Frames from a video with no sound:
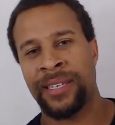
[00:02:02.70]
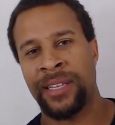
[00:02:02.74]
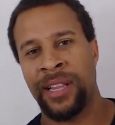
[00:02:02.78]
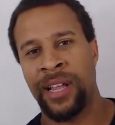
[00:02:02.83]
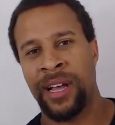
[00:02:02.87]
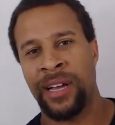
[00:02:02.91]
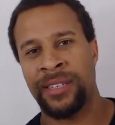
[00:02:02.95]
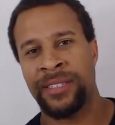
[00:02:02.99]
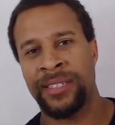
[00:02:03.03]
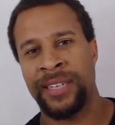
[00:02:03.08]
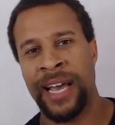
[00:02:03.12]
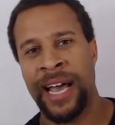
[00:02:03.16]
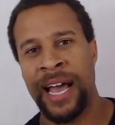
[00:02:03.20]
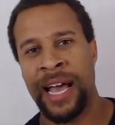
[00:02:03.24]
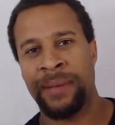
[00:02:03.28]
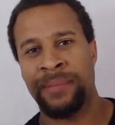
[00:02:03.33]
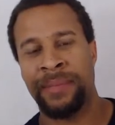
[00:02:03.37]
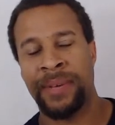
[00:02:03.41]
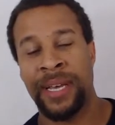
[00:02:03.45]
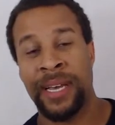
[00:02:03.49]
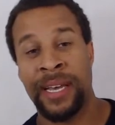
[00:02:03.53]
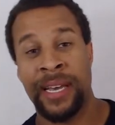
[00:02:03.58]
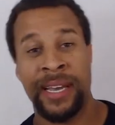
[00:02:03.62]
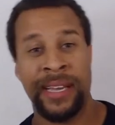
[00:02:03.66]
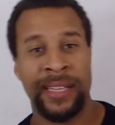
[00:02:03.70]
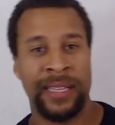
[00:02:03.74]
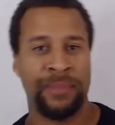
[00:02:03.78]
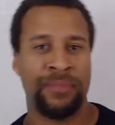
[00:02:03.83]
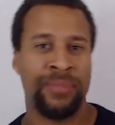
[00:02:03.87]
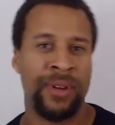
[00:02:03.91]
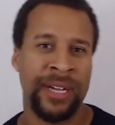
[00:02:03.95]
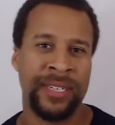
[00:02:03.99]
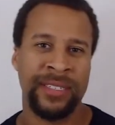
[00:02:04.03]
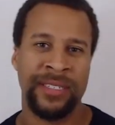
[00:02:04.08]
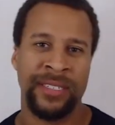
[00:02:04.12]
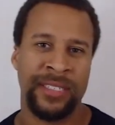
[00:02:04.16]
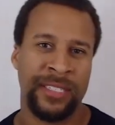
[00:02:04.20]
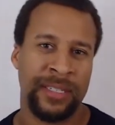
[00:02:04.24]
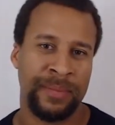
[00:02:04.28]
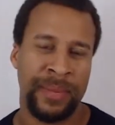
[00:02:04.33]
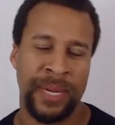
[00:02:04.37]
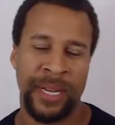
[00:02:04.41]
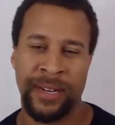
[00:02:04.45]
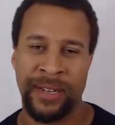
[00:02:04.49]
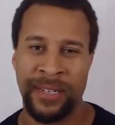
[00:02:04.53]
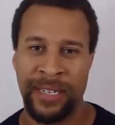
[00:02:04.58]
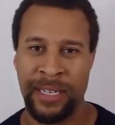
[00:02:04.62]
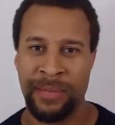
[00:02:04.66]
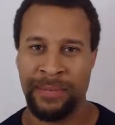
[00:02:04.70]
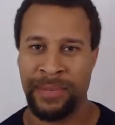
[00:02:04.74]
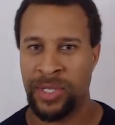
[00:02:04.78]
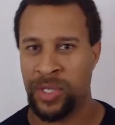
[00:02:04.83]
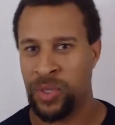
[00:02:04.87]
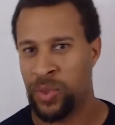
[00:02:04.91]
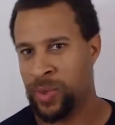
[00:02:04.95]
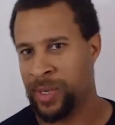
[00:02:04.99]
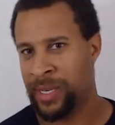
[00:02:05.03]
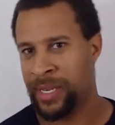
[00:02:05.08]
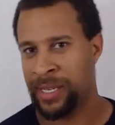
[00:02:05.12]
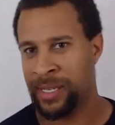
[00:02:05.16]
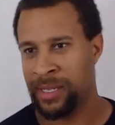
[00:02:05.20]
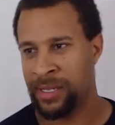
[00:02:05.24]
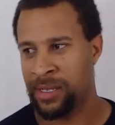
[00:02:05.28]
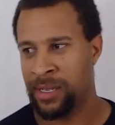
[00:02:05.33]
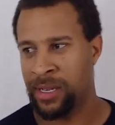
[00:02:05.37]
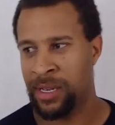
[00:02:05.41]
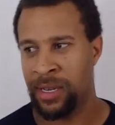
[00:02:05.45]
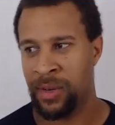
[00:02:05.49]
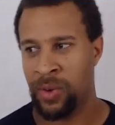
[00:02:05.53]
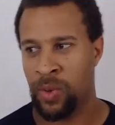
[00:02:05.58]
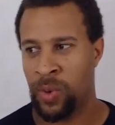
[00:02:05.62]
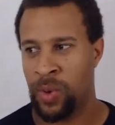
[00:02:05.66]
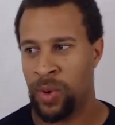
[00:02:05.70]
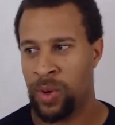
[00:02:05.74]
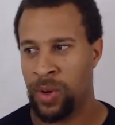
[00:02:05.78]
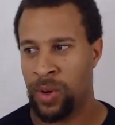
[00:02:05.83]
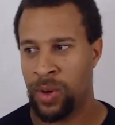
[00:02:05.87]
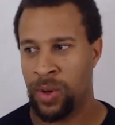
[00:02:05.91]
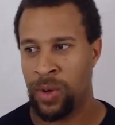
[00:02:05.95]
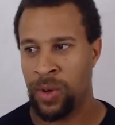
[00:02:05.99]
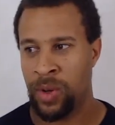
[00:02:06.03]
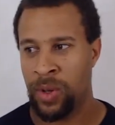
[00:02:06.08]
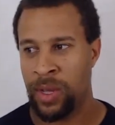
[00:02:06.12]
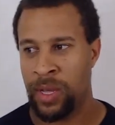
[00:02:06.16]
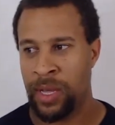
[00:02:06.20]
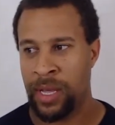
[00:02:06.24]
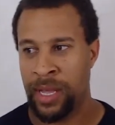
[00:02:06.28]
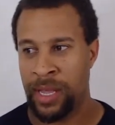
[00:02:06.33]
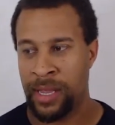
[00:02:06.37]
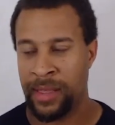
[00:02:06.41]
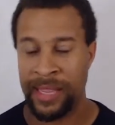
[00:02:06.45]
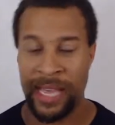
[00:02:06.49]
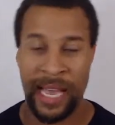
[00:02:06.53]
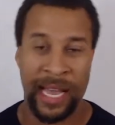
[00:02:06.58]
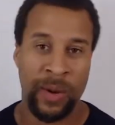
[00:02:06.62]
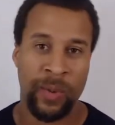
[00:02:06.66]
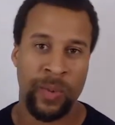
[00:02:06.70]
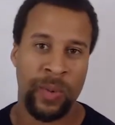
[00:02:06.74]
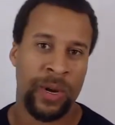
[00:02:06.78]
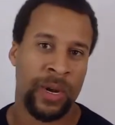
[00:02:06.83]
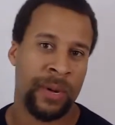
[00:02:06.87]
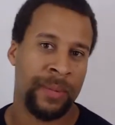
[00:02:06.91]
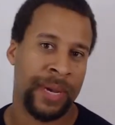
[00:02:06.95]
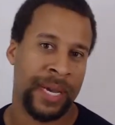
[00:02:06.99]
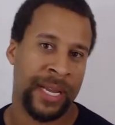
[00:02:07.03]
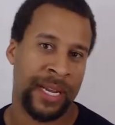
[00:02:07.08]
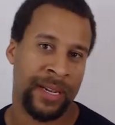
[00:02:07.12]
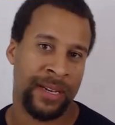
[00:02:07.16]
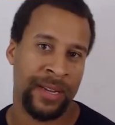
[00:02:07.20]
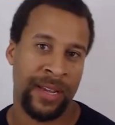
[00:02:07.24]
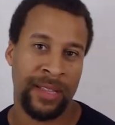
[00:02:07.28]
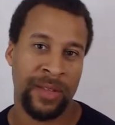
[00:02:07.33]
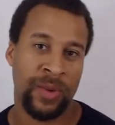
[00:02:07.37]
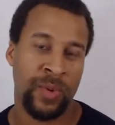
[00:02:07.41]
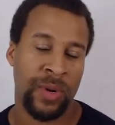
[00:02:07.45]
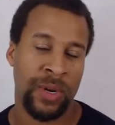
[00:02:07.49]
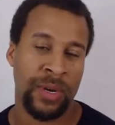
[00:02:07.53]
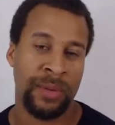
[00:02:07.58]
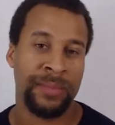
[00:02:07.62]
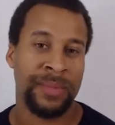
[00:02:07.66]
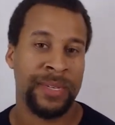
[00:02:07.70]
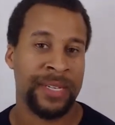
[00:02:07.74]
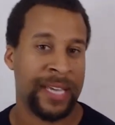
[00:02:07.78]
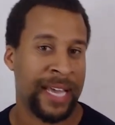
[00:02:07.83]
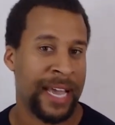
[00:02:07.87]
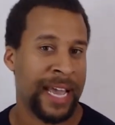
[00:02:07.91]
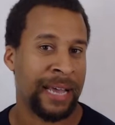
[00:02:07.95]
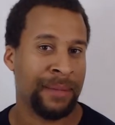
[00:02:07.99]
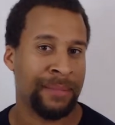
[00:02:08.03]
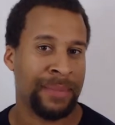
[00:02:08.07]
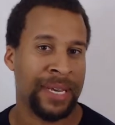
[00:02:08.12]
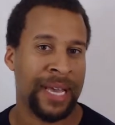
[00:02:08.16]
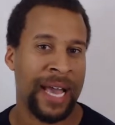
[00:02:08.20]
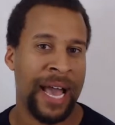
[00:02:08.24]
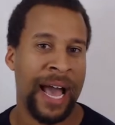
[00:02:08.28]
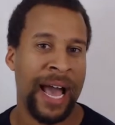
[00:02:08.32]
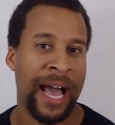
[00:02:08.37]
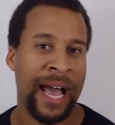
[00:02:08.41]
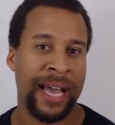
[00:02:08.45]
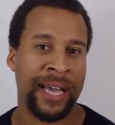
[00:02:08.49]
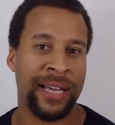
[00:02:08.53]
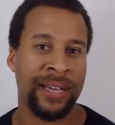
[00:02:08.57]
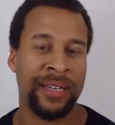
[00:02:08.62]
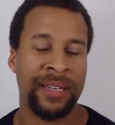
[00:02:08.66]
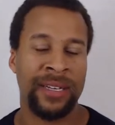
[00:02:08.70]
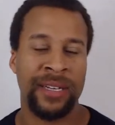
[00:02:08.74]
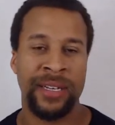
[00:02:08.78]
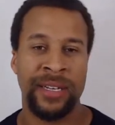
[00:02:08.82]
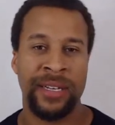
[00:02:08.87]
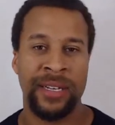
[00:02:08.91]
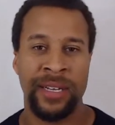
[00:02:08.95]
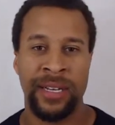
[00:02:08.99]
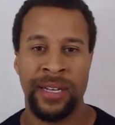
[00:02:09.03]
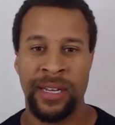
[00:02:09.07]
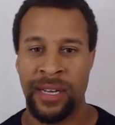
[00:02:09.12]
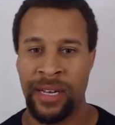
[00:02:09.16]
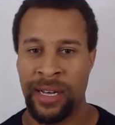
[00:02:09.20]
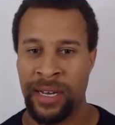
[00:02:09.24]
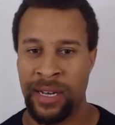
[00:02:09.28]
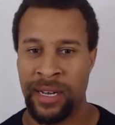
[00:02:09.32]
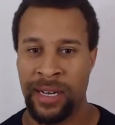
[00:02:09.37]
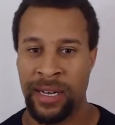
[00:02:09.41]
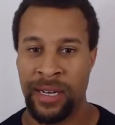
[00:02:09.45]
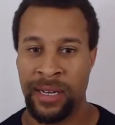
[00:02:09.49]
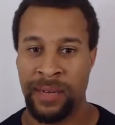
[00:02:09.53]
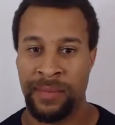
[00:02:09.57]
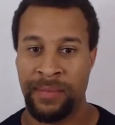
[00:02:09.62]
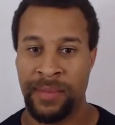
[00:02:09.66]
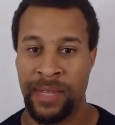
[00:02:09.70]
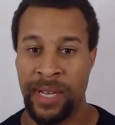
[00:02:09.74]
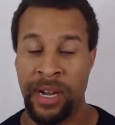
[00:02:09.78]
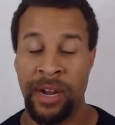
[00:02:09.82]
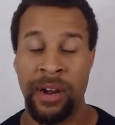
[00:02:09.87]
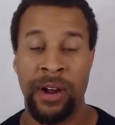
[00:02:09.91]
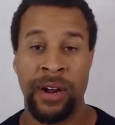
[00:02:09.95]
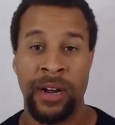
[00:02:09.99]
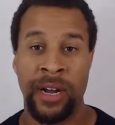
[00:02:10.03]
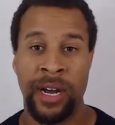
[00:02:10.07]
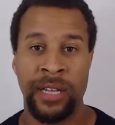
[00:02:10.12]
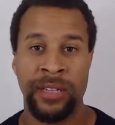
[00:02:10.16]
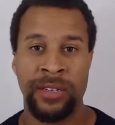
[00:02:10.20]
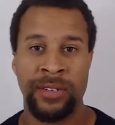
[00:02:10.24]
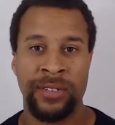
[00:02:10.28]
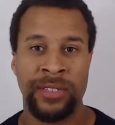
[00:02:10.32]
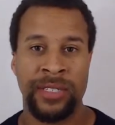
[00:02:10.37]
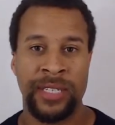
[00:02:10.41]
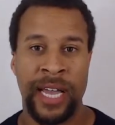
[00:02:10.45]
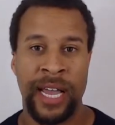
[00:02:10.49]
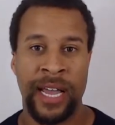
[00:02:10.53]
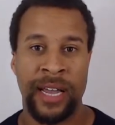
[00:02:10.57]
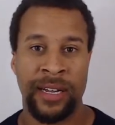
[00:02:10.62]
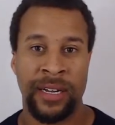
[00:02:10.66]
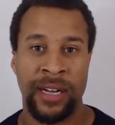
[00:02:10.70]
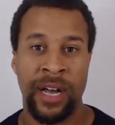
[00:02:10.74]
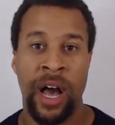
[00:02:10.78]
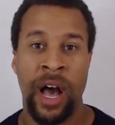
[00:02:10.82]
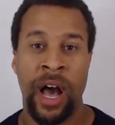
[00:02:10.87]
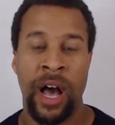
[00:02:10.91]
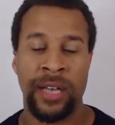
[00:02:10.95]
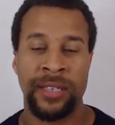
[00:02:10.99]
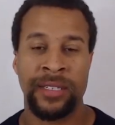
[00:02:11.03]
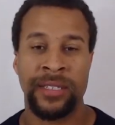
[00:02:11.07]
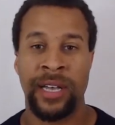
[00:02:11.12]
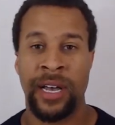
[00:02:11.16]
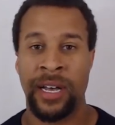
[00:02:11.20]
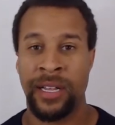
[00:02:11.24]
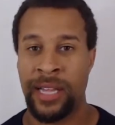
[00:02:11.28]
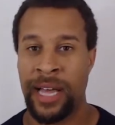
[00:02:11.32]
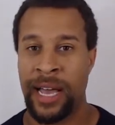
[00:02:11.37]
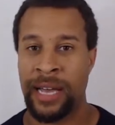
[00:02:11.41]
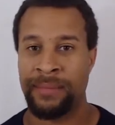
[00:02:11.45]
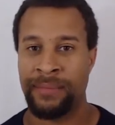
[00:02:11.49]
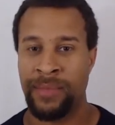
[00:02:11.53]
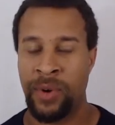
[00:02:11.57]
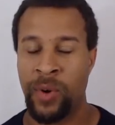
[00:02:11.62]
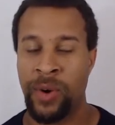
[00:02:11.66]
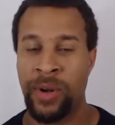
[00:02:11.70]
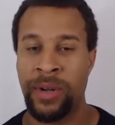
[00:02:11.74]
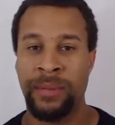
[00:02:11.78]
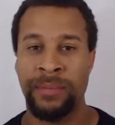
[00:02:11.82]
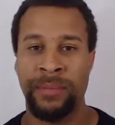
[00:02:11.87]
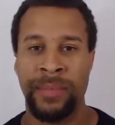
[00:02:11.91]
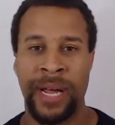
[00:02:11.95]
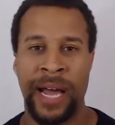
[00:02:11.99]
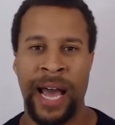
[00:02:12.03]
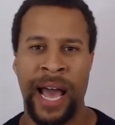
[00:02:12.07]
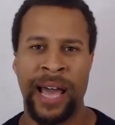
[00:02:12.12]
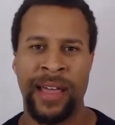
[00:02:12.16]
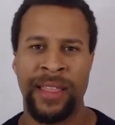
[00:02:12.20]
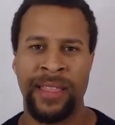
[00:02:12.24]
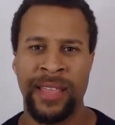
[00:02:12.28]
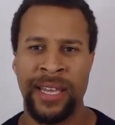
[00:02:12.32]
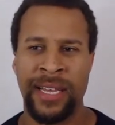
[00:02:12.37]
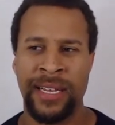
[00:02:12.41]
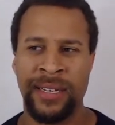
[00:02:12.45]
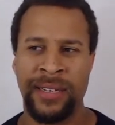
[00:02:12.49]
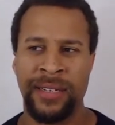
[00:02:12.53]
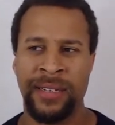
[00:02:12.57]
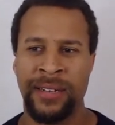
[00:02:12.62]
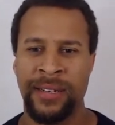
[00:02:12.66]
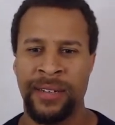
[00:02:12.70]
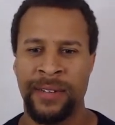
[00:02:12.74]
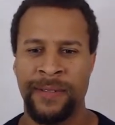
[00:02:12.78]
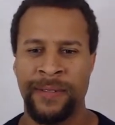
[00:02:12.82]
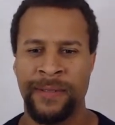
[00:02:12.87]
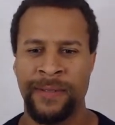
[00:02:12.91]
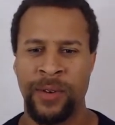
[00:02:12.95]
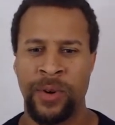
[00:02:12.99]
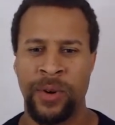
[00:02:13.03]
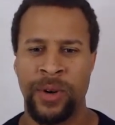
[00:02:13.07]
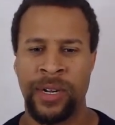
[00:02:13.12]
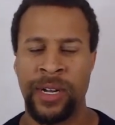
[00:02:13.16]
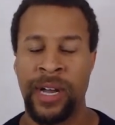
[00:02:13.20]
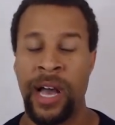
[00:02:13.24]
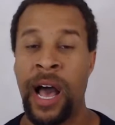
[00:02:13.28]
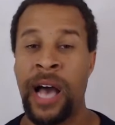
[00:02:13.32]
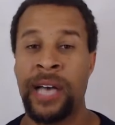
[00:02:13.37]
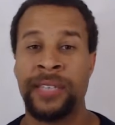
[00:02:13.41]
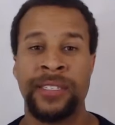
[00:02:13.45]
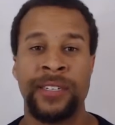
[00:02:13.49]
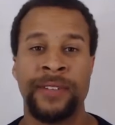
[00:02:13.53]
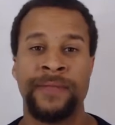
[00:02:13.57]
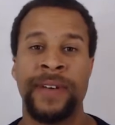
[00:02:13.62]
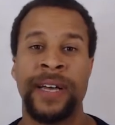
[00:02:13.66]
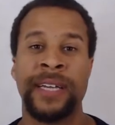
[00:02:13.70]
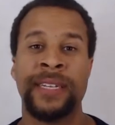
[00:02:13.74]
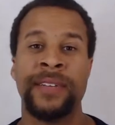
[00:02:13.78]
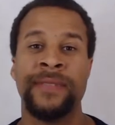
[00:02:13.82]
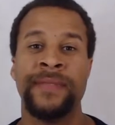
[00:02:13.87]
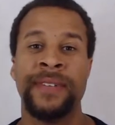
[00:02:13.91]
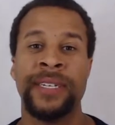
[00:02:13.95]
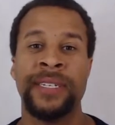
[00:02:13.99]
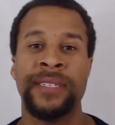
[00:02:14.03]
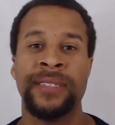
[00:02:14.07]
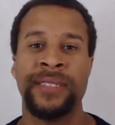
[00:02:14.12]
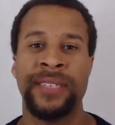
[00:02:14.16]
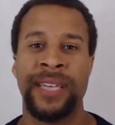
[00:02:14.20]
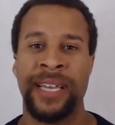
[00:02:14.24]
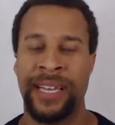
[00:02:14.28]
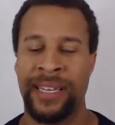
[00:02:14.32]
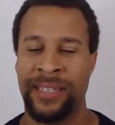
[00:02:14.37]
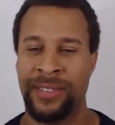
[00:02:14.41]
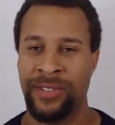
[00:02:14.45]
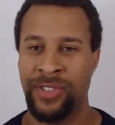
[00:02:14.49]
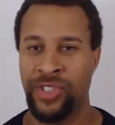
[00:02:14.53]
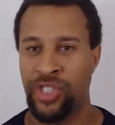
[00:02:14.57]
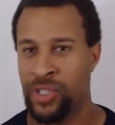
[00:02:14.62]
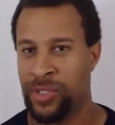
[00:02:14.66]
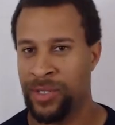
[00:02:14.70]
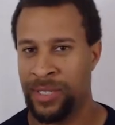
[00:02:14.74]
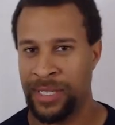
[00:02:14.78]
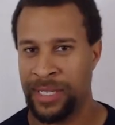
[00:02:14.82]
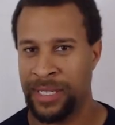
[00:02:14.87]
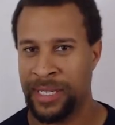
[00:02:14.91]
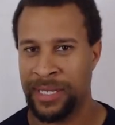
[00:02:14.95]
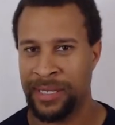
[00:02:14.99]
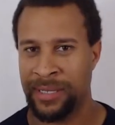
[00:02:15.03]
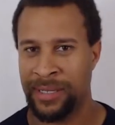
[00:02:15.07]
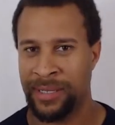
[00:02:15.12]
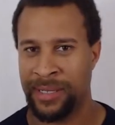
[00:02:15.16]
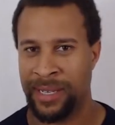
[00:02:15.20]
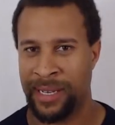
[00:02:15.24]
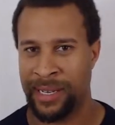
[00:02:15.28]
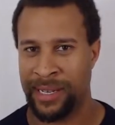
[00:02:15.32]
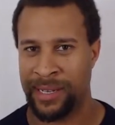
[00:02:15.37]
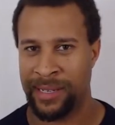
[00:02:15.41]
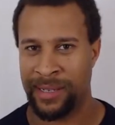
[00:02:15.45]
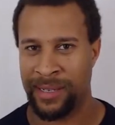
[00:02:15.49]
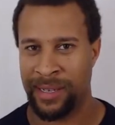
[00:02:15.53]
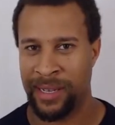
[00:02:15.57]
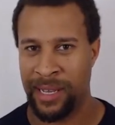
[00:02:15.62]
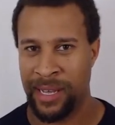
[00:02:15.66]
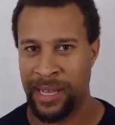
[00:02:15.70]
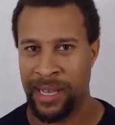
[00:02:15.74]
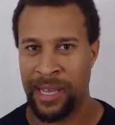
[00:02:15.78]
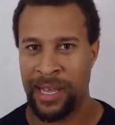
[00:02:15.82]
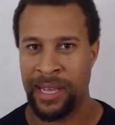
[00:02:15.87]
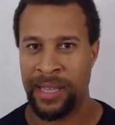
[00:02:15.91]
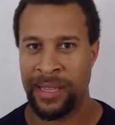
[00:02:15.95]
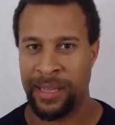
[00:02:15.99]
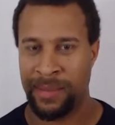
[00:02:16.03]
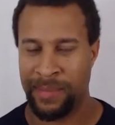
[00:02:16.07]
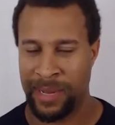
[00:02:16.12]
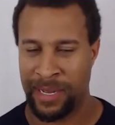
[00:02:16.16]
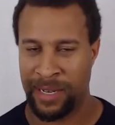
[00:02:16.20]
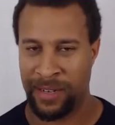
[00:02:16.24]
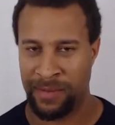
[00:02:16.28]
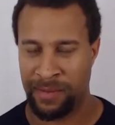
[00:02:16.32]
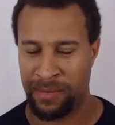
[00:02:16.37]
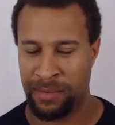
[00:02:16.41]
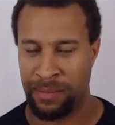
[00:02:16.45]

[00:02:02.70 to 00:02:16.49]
long time. And the price disparity between that worm and another worm can be high. Uh, there are others that cost a lot more, but I think for cost effectiveness and juiciness and the amount of